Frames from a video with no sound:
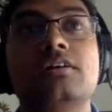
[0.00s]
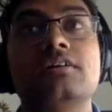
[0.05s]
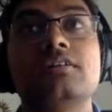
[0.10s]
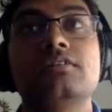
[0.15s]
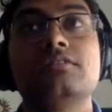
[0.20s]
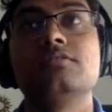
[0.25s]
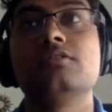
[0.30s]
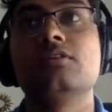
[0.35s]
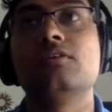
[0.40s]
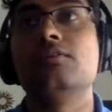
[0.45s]

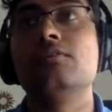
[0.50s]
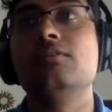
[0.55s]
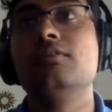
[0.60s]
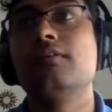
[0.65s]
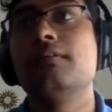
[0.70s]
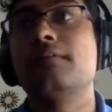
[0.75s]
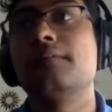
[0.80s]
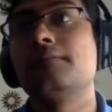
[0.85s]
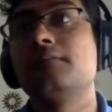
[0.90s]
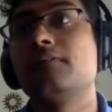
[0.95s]
So
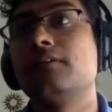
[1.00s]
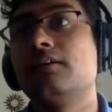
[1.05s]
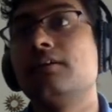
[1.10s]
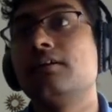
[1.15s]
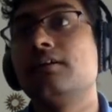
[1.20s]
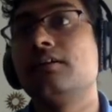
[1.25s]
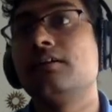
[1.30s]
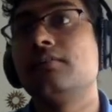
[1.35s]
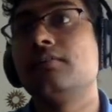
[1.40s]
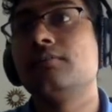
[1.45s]

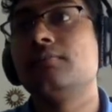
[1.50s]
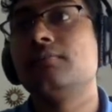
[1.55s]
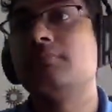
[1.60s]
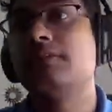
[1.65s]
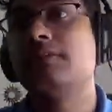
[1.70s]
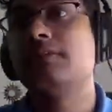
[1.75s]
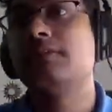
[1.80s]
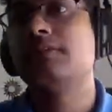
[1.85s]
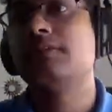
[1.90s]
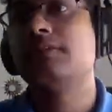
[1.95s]
let me
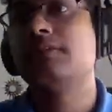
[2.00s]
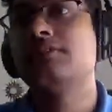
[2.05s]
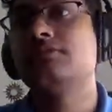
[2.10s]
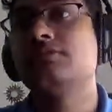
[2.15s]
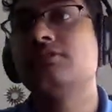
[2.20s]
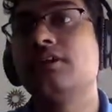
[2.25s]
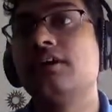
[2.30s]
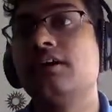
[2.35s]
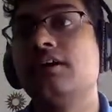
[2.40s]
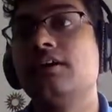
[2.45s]
paste it in the
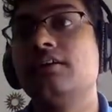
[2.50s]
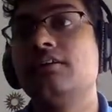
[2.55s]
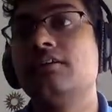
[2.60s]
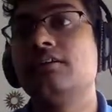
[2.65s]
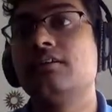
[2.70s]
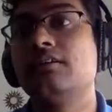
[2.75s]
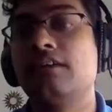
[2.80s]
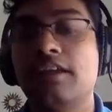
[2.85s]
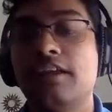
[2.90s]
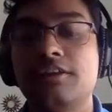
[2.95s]
chat
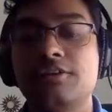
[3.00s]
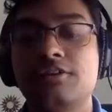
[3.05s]
and